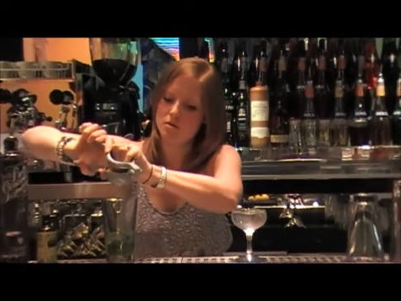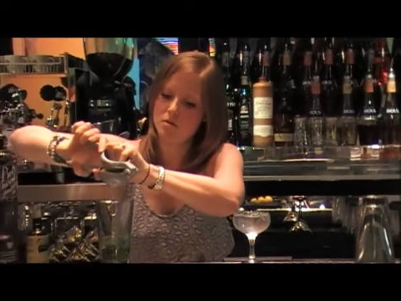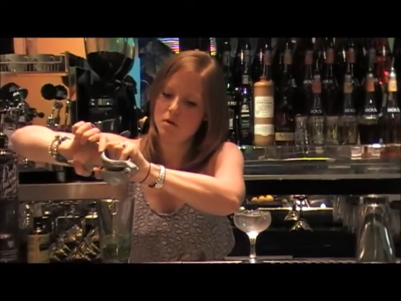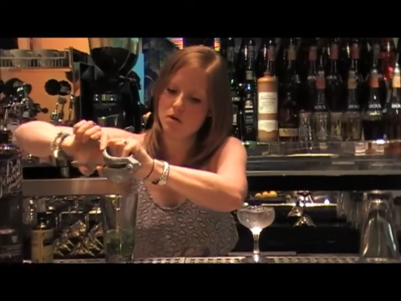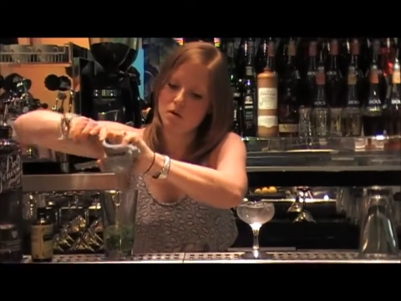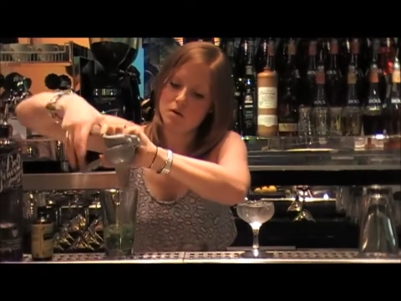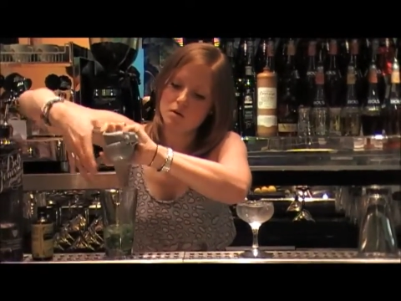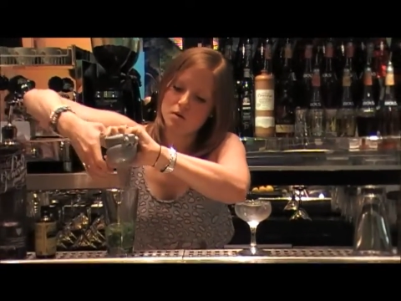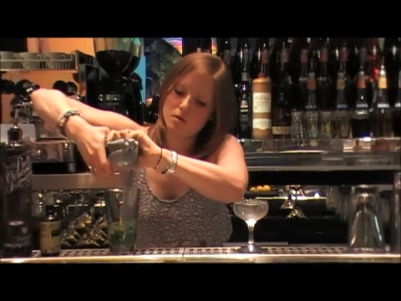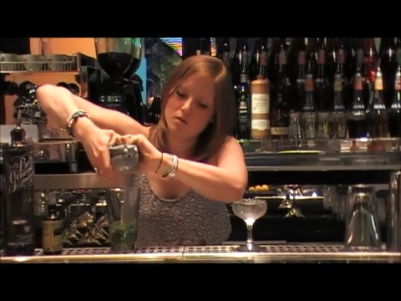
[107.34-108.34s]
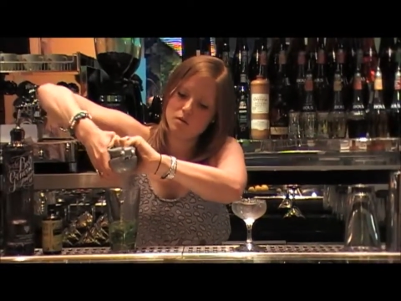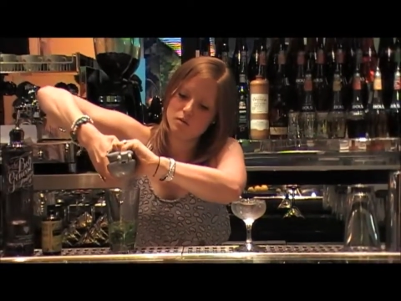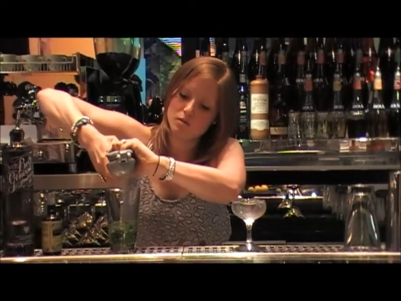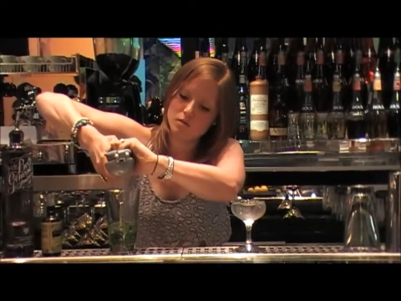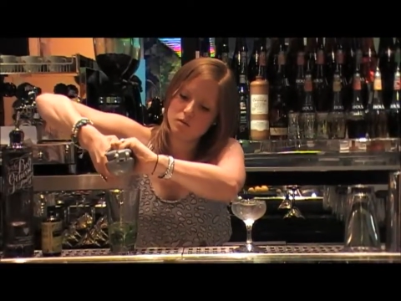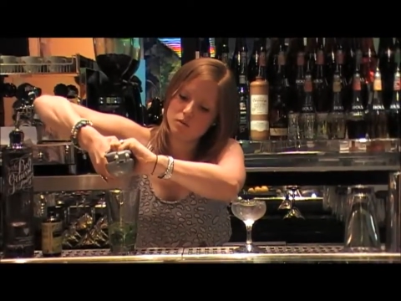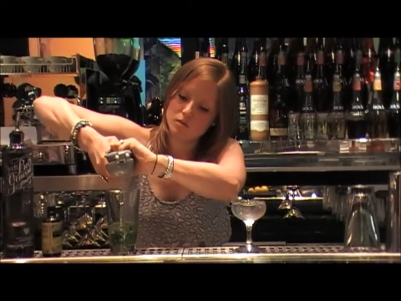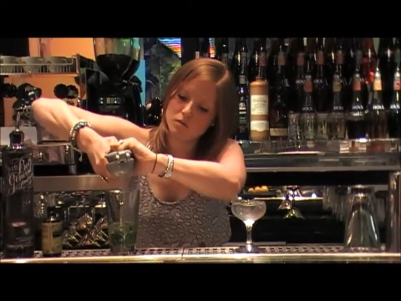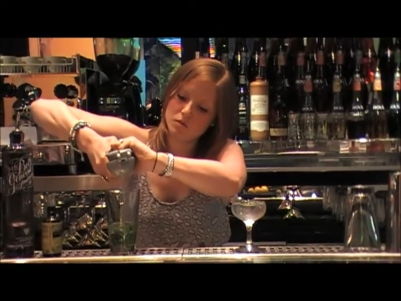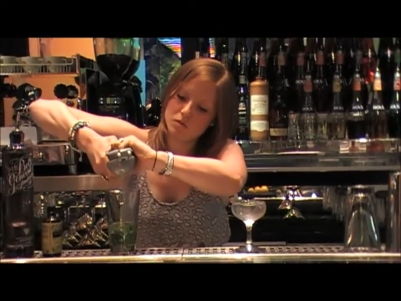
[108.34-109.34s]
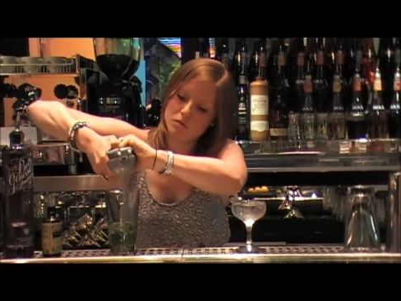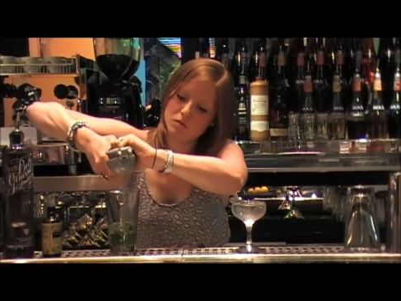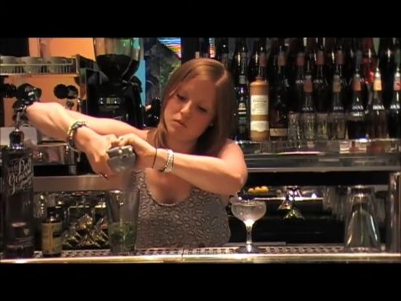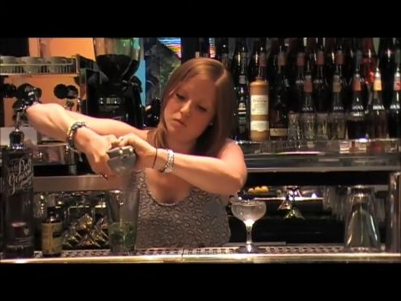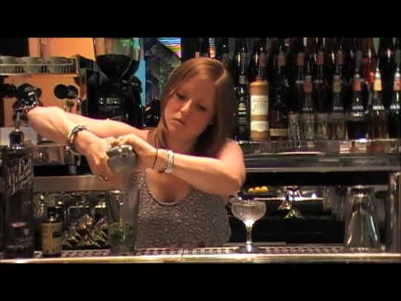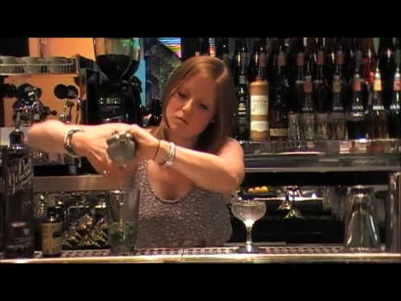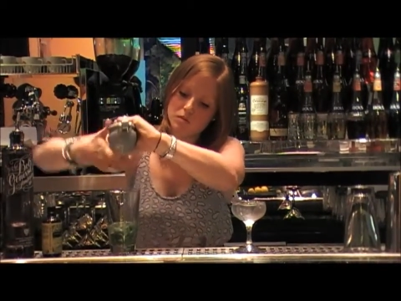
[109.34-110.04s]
No one is speaking in this clip.